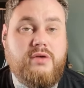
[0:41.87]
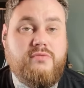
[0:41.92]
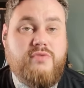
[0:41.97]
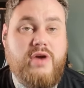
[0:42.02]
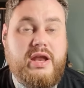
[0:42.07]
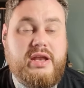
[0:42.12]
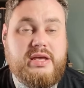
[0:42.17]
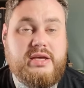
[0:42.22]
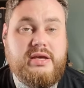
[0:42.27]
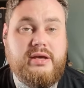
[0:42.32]

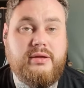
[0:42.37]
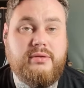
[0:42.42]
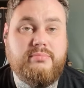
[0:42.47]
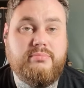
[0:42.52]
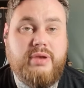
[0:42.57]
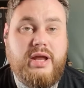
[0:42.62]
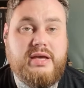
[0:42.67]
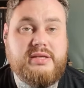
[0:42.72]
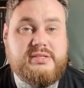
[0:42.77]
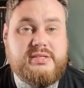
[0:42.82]
Reddit
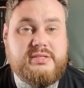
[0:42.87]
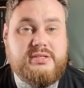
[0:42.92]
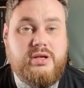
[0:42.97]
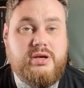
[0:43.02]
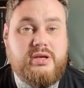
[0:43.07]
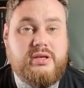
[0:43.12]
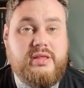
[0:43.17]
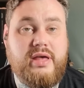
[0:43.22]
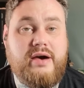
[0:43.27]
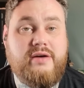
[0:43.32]
and places
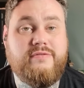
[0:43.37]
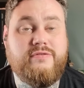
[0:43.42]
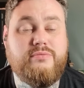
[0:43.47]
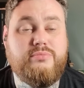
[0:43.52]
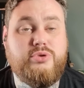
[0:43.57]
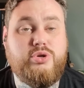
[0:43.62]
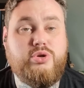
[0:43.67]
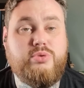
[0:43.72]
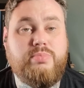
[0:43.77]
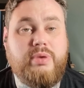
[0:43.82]
like that
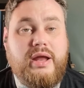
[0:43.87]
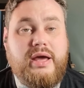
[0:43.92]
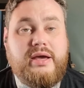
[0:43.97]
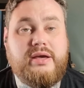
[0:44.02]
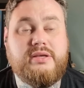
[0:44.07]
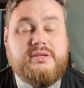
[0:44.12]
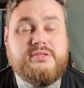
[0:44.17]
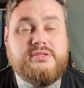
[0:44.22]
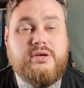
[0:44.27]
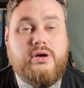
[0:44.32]
from new
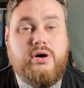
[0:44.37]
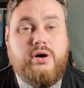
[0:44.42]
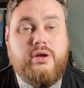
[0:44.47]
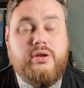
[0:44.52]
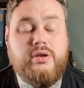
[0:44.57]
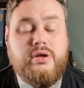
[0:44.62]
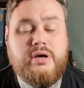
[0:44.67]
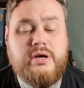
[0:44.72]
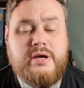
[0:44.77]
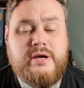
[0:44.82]
players
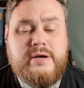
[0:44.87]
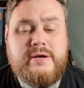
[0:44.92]
on